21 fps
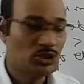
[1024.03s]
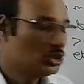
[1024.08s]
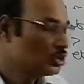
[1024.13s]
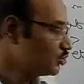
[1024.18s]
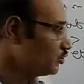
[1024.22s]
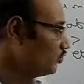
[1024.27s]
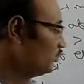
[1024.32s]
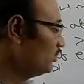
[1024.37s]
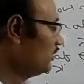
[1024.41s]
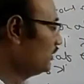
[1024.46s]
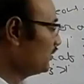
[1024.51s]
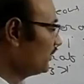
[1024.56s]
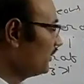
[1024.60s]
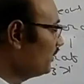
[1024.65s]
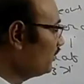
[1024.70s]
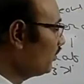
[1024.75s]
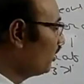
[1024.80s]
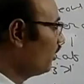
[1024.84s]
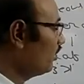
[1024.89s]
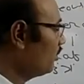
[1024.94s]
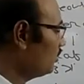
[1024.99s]
So
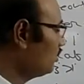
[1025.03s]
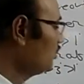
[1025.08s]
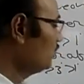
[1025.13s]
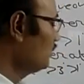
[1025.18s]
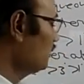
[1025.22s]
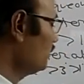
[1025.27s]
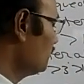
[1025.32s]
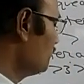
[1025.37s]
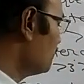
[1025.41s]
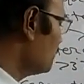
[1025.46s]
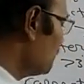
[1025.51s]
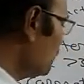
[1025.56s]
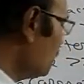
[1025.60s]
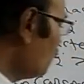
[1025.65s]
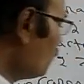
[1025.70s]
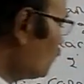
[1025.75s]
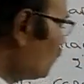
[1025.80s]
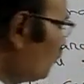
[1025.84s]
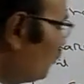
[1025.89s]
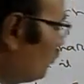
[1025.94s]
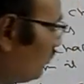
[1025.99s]
here, due
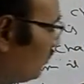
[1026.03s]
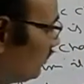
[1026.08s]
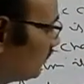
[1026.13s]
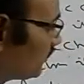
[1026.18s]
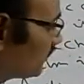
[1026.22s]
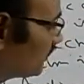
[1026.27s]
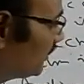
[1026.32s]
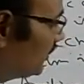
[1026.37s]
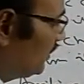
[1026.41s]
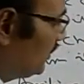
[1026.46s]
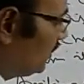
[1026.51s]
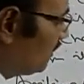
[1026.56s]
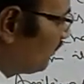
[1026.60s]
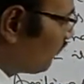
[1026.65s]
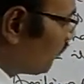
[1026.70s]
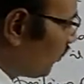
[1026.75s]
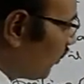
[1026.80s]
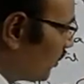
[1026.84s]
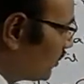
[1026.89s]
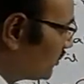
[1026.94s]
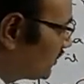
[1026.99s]
to the
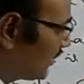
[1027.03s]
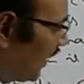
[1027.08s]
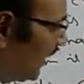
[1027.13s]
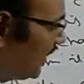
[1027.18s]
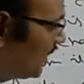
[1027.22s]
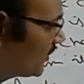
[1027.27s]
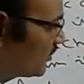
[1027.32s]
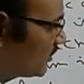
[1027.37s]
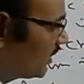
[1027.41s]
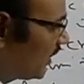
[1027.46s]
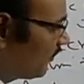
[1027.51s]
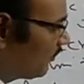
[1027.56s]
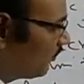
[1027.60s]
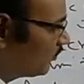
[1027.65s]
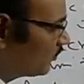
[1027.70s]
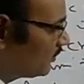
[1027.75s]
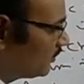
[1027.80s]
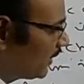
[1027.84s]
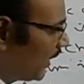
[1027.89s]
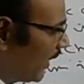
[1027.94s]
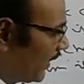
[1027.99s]
plus I nature
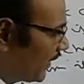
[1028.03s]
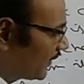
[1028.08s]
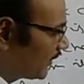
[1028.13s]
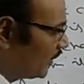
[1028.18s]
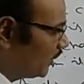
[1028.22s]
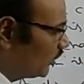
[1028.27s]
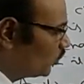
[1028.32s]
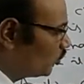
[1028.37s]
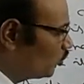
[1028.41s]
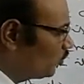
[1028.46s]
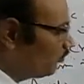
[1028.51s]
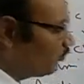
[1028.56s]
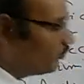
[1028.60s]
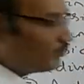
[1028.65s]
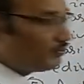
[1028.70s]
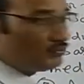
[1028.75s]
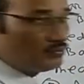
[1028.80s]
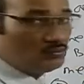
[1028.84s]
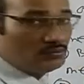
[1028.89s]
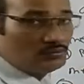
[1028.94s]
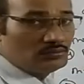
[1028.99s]
of the alkyl group,
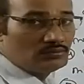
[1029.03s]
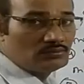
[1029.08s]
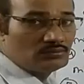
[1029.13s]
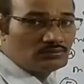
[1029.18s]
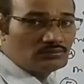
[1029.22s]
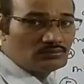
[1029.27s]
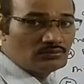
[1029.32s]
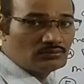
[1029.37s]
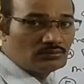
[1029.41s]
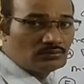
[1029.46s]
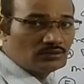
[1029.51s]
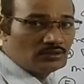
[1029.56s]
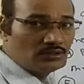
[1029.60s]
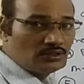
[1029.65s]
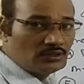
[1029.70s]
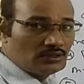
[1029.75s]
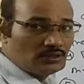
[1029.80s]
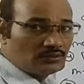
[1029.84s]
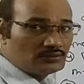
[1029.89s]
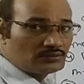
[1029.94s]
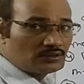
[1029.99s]

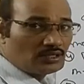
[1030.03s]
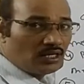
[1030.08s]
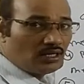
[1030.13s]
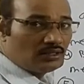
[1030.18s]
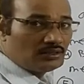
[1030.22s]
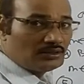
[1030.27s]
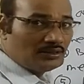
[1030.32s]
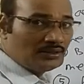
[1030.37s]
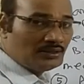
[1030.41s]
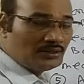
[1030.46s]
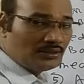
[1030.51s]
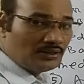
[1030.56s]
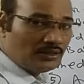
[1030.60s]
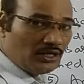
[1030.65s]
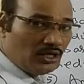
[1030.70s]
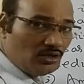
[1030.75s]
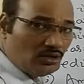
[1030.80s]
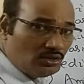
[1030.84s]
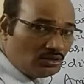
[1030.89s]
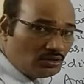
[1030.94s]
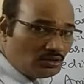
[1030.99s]
the
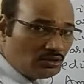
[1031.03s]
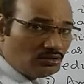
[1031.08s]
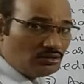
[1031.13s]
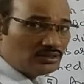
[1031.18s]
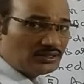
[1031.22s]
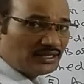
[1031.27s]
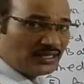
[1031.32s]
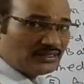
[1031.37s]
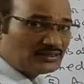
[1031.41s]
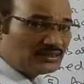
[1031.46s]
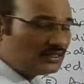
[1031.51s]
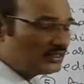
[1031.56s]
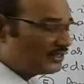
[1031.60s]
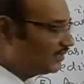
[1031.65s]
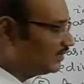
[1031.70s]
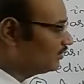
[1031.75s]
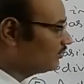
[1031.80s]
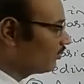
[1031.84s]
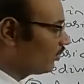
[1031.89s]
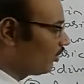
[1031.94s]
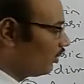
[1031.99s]
electron
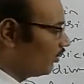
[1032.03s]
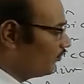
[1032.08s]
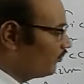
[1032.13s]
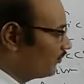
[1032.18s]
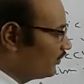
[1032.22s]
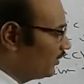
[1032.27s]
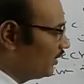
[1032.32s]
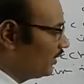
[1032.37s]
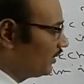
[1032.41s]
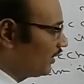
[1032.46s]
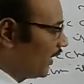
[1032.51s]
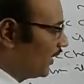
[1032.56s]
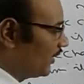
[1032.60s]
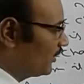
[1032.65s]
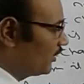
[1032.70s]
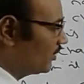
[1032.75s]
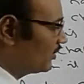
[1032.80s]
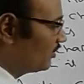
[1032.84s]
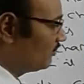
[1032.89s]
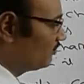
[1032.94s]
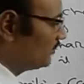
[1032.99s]
density on the net
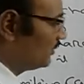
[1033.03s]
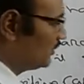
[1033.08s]
atom